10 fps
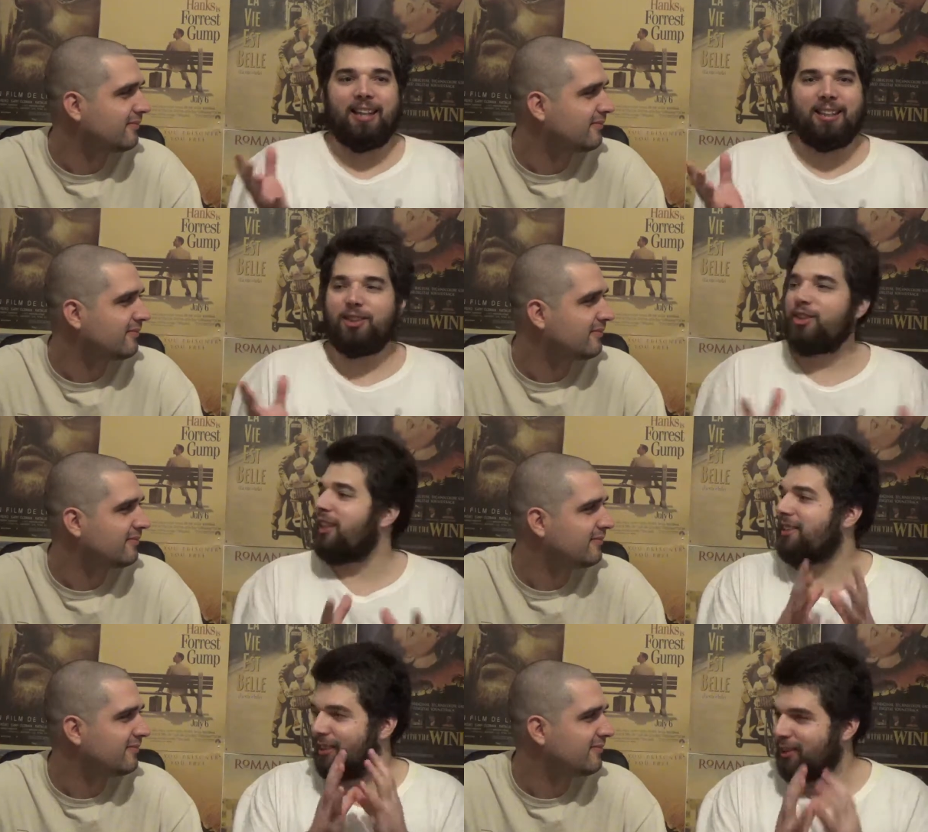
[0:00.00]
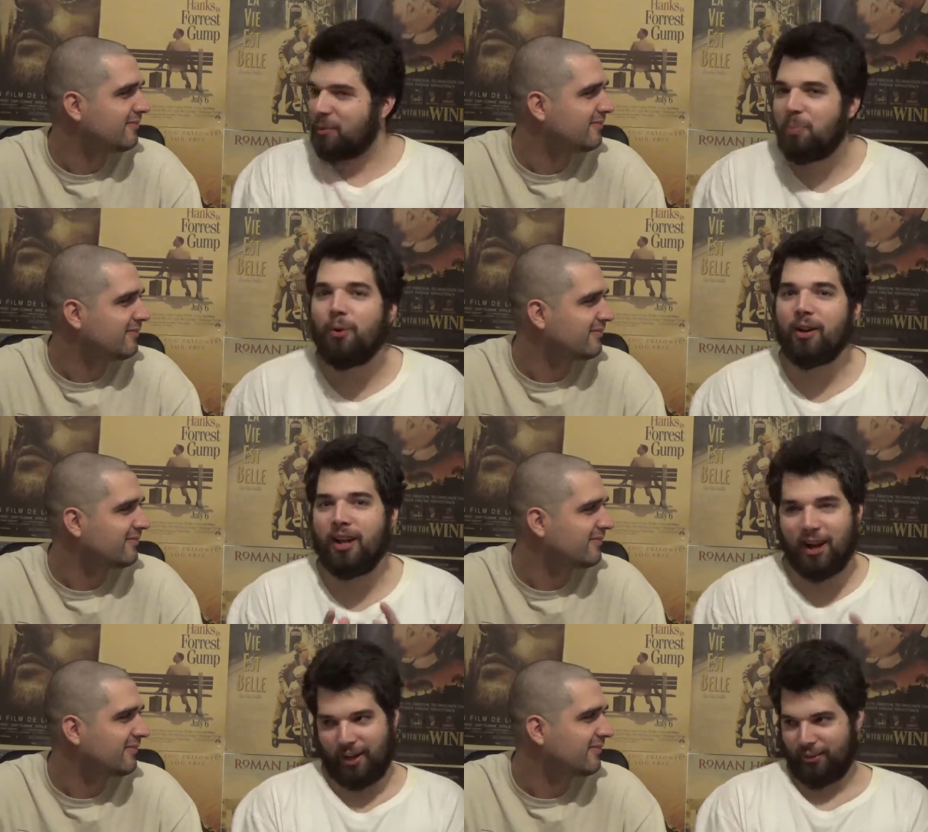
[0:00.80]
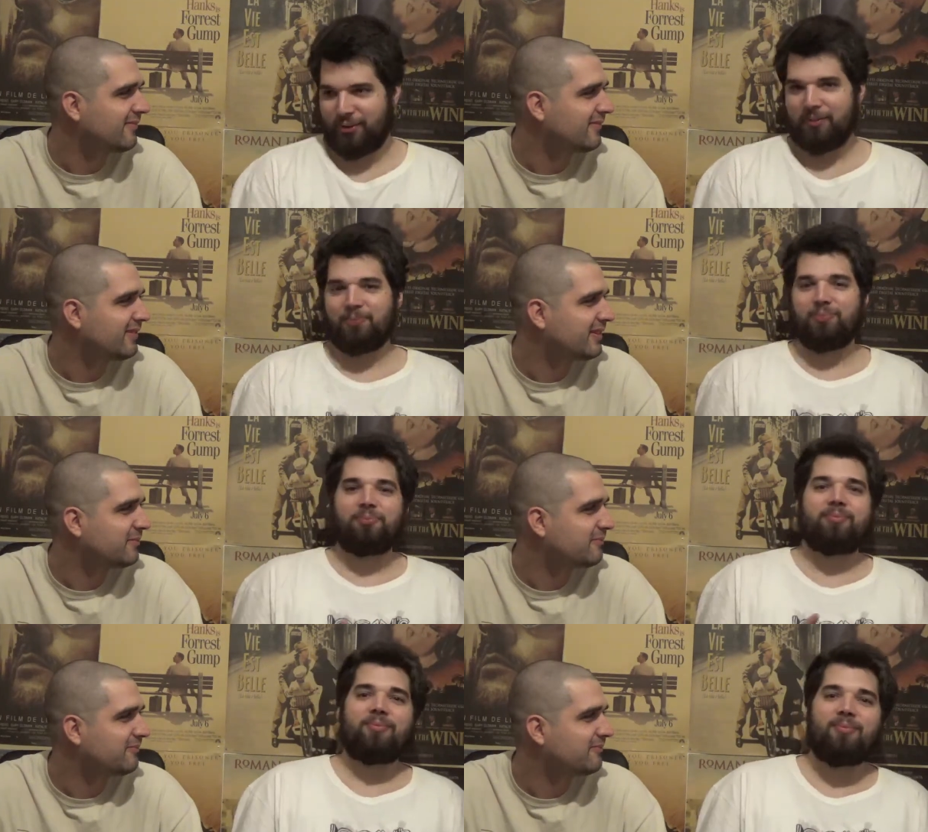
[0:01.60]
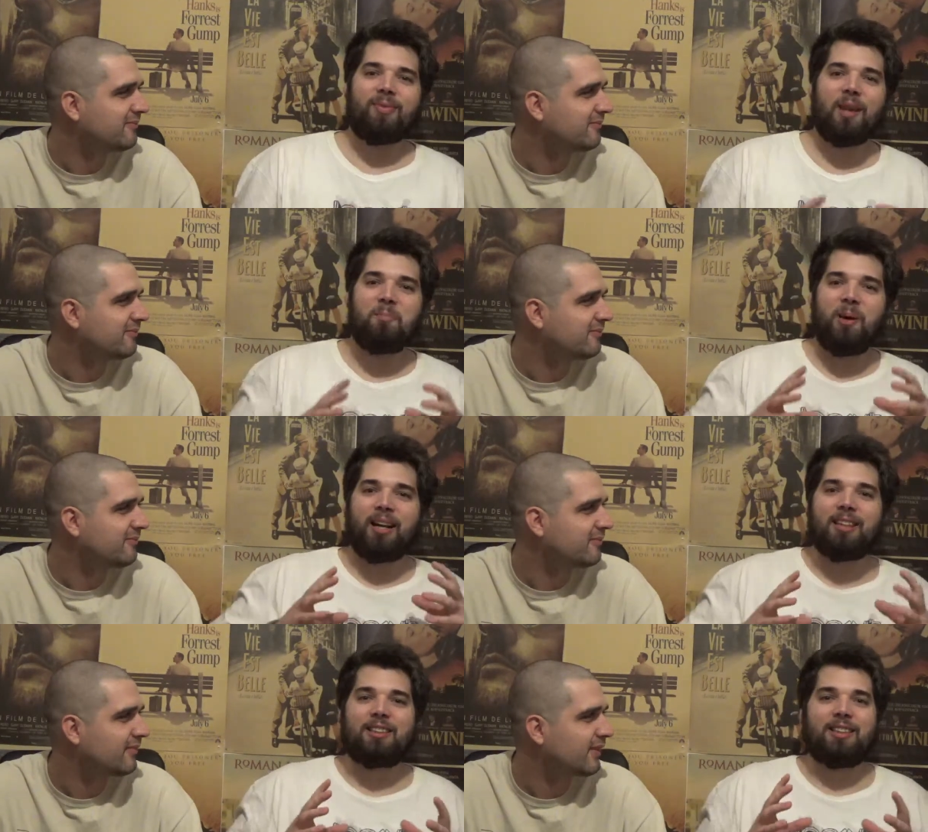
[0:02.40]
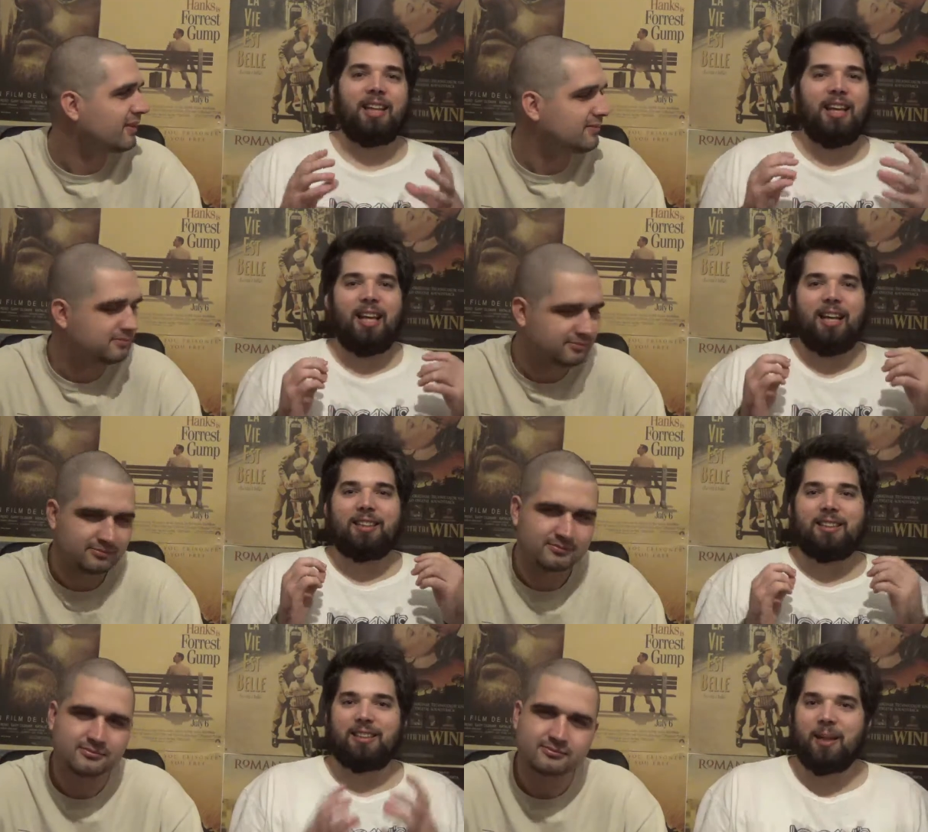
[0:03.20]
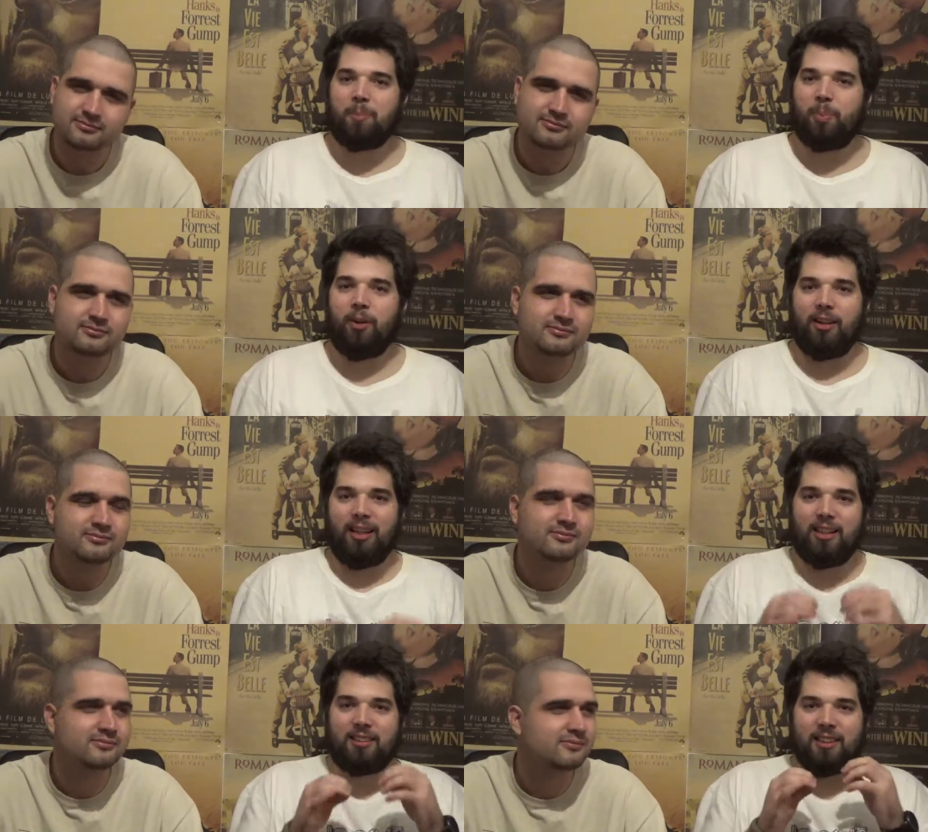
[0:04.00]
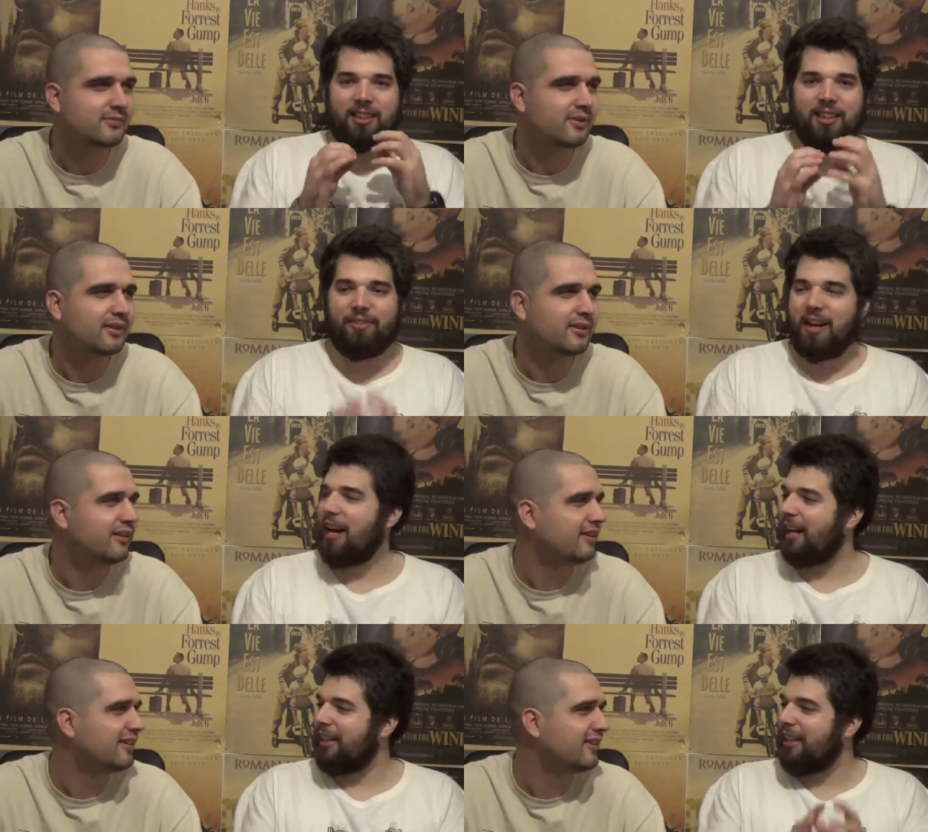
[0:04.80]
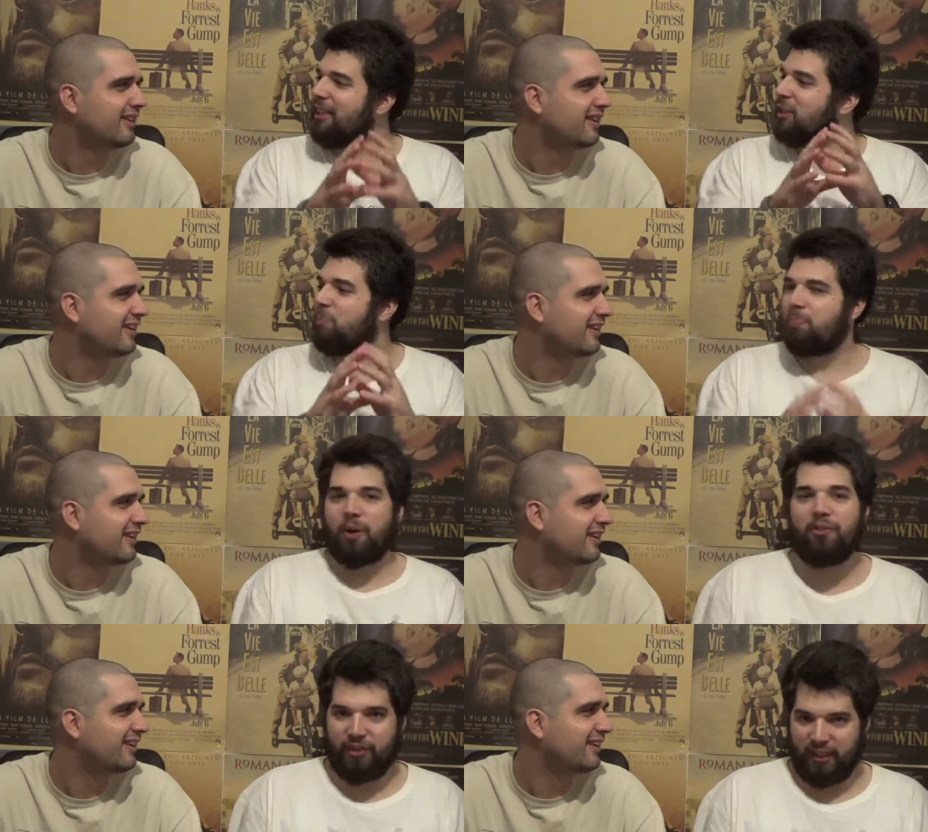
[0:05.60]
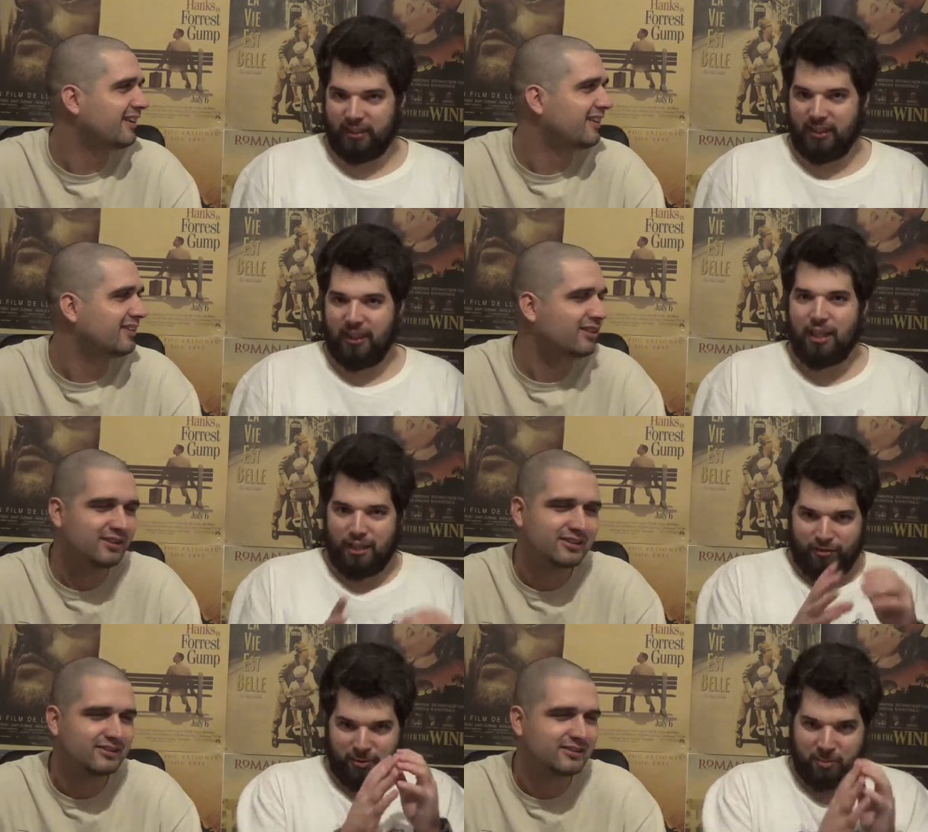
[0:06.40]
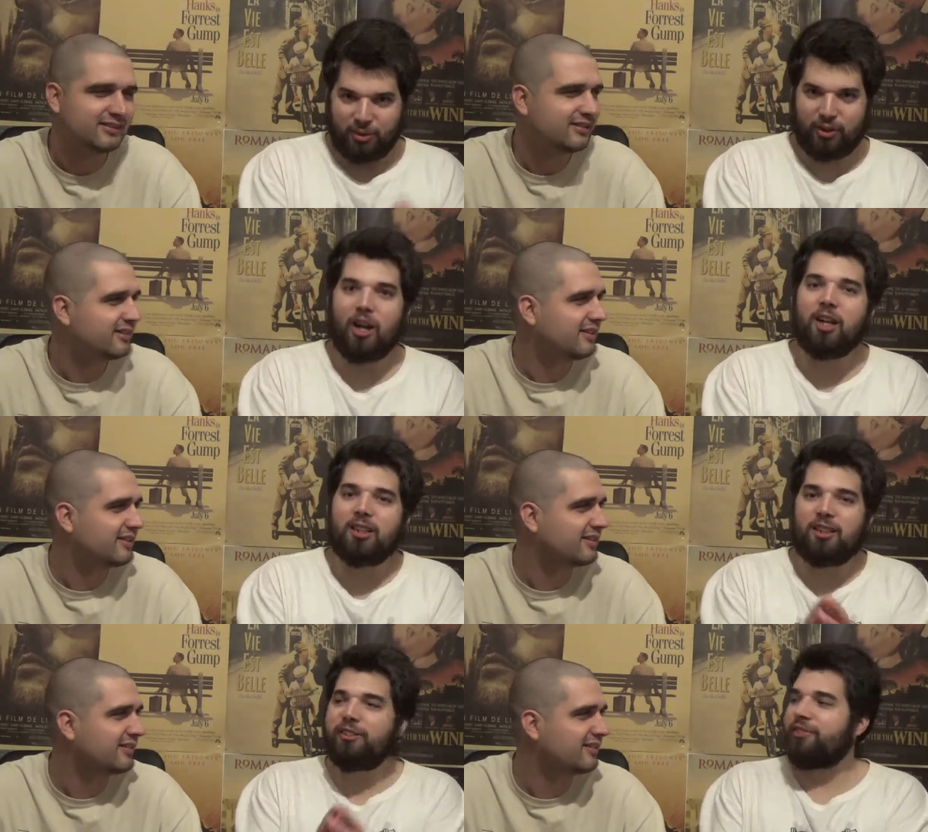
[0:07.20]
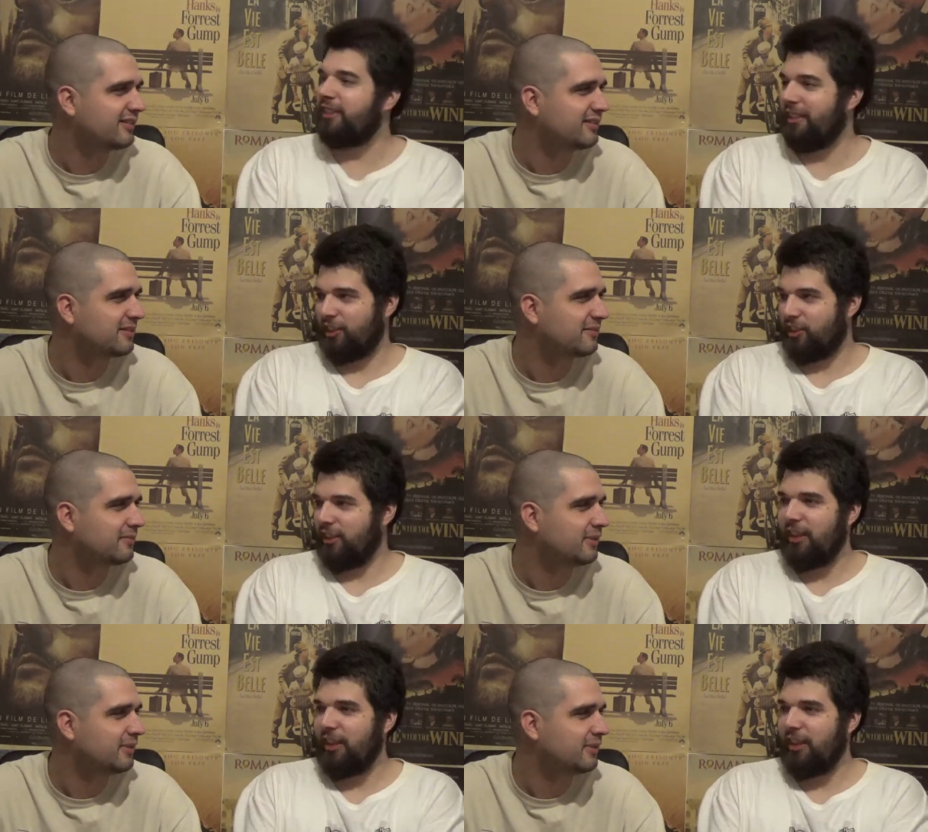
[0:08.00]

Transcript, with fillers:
Speaker 1: to just to pull it off. But it's simple, it's divine, it's perfect. From start to finish.